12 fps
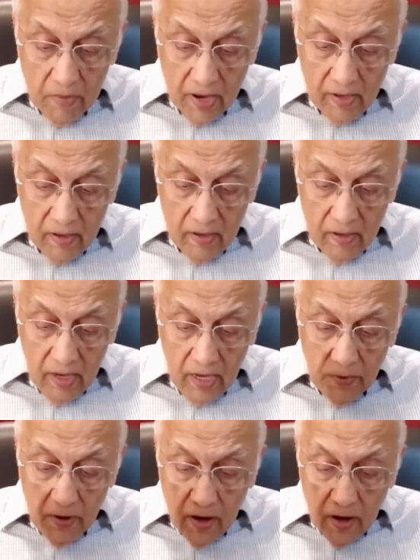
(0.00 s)
But
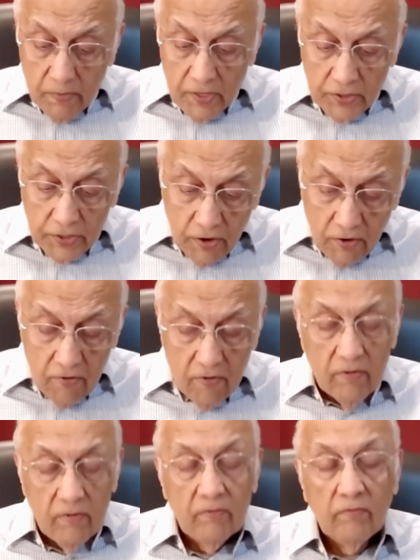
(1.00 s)
it will not be
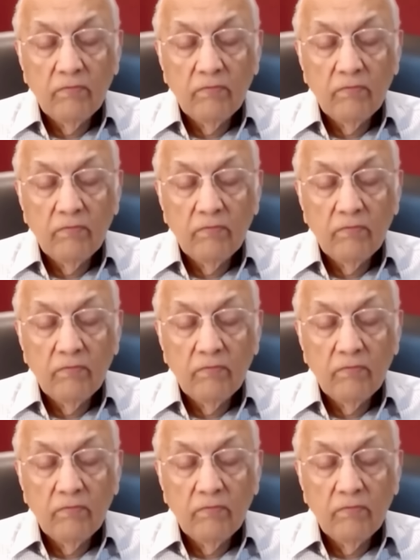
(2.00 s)
so.